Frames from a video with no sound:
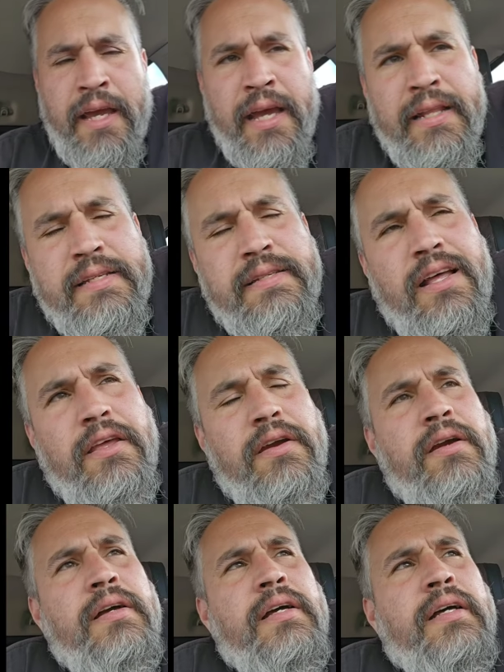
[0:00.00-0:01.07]
And this
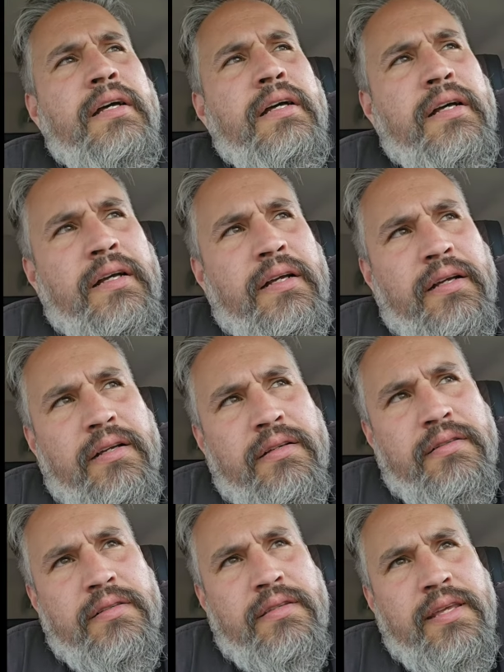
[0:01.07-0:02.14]
other
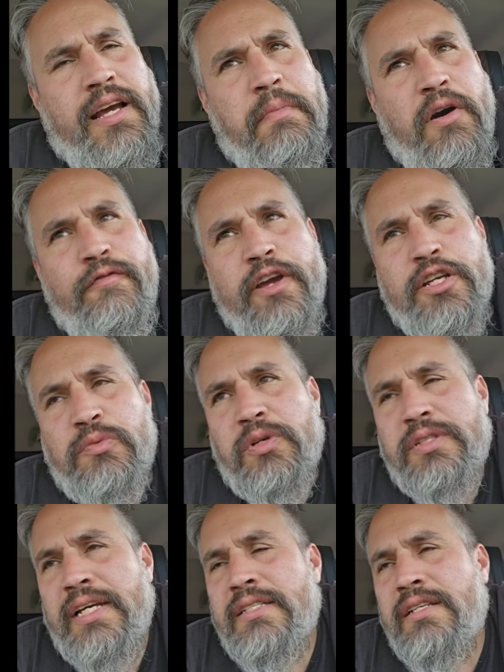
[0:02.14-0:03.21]
thing about
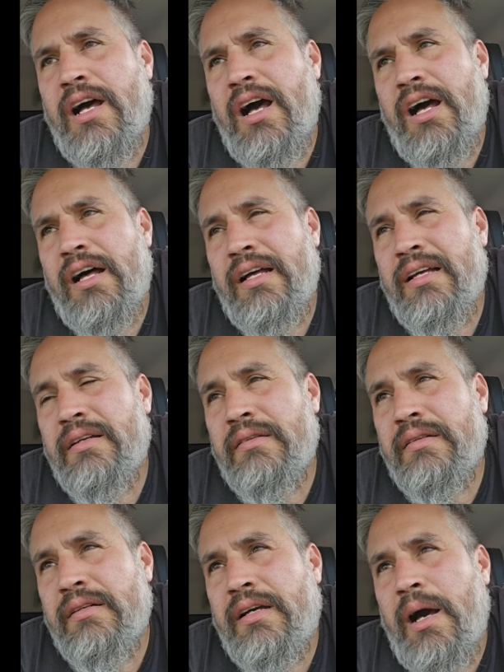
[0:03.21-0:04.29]
visuals, I saw a
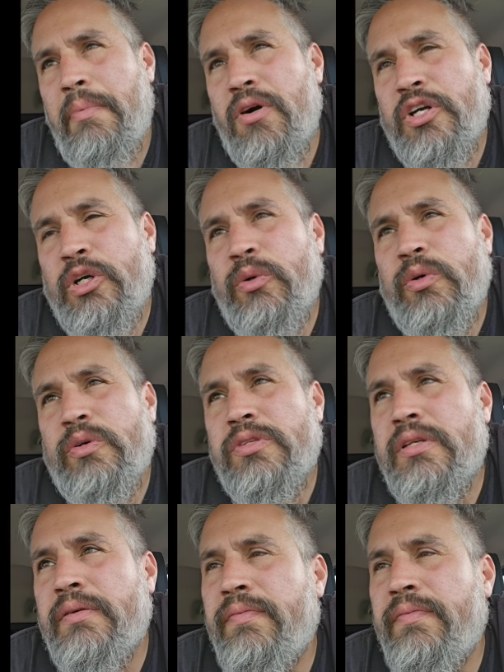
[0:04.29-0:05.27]
couple of gurus,